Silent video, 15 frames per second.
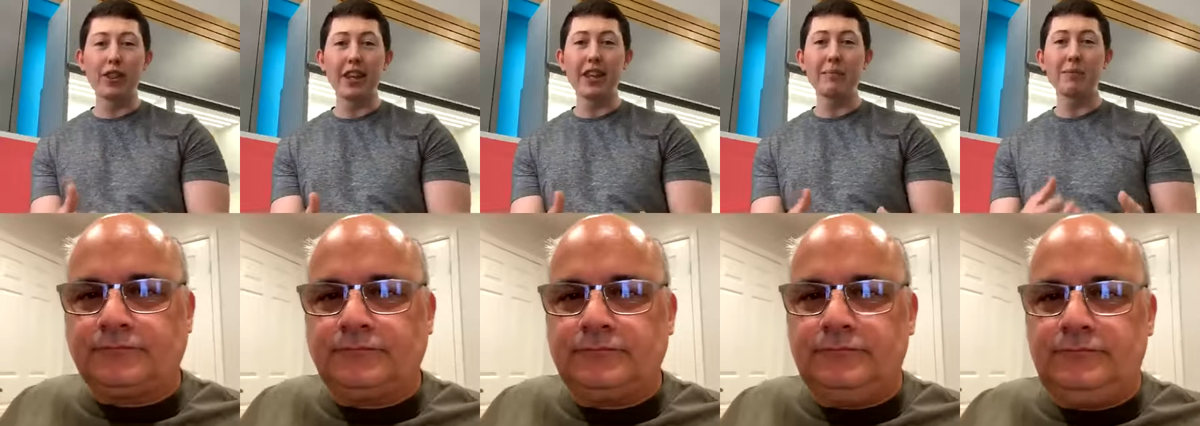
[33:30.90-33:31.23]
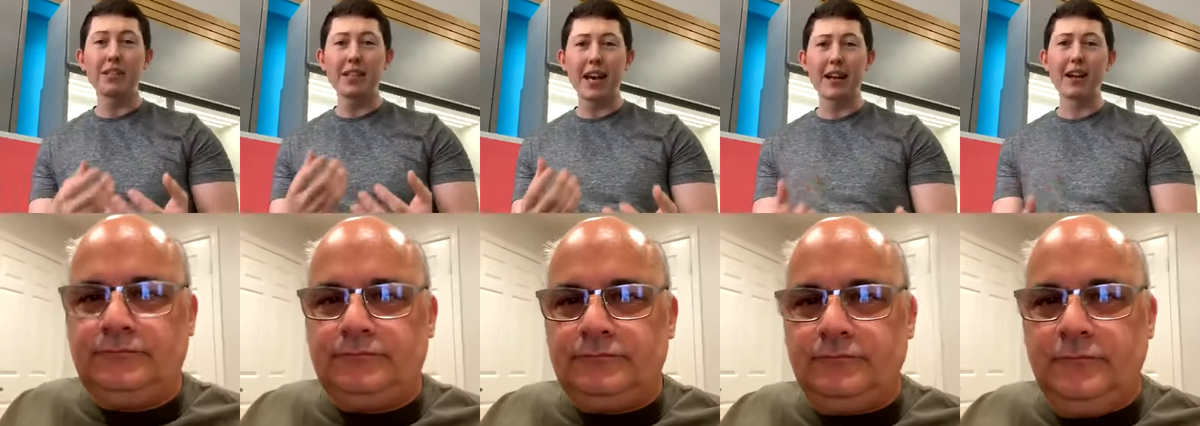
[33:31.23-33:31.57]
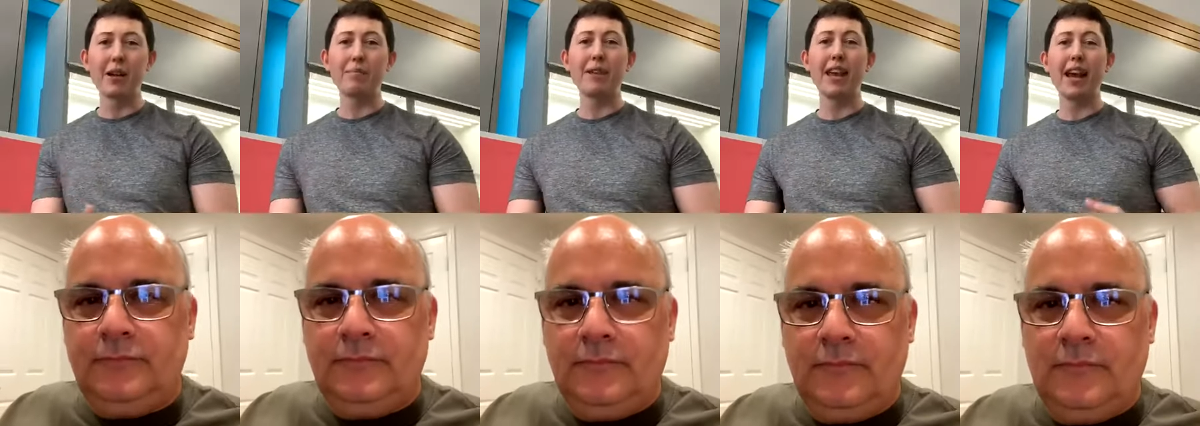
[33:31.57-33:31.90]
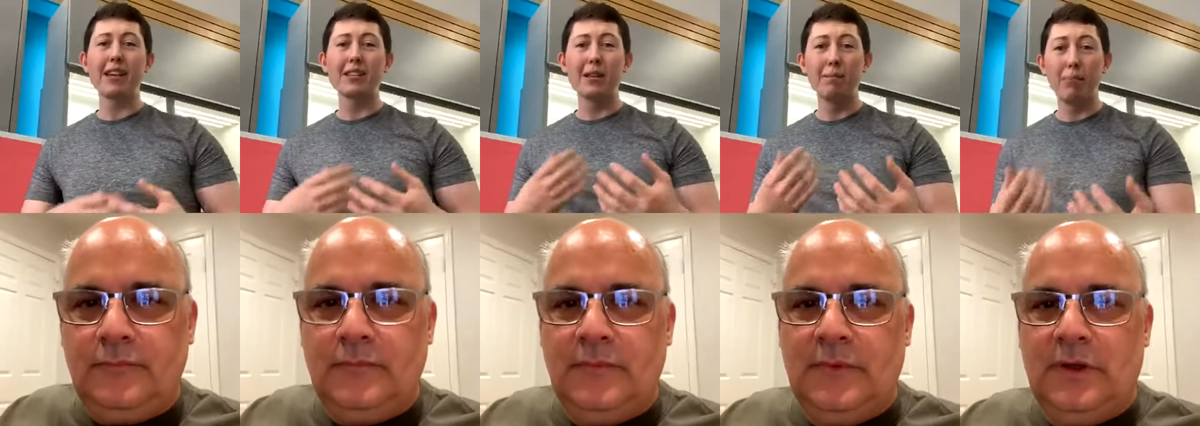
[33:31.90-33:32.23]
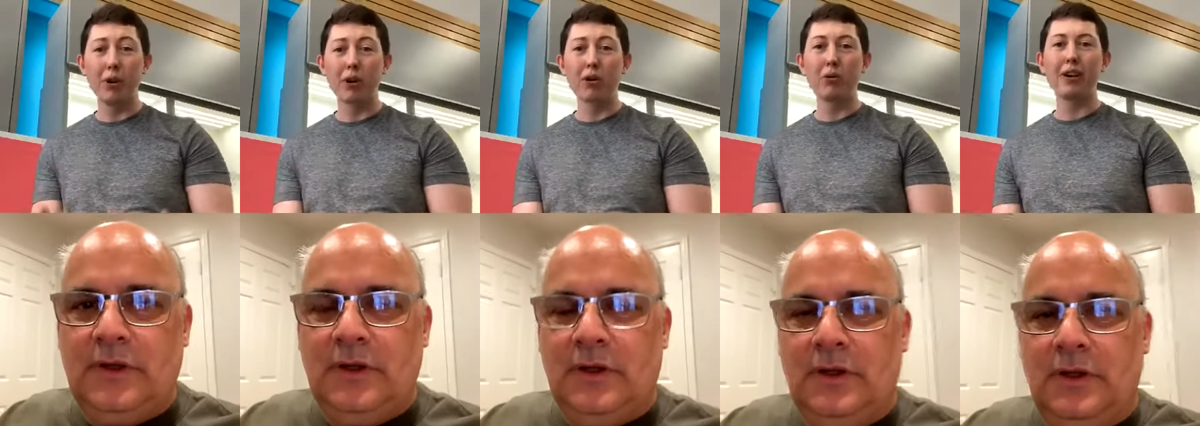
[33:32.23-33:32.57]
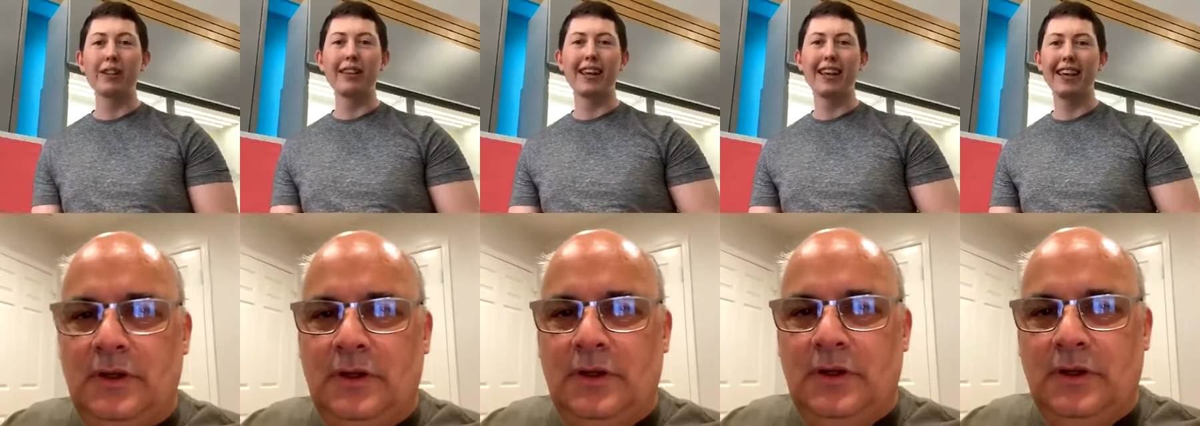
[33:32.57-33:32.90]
Speaker 1: set up. He has the book with it.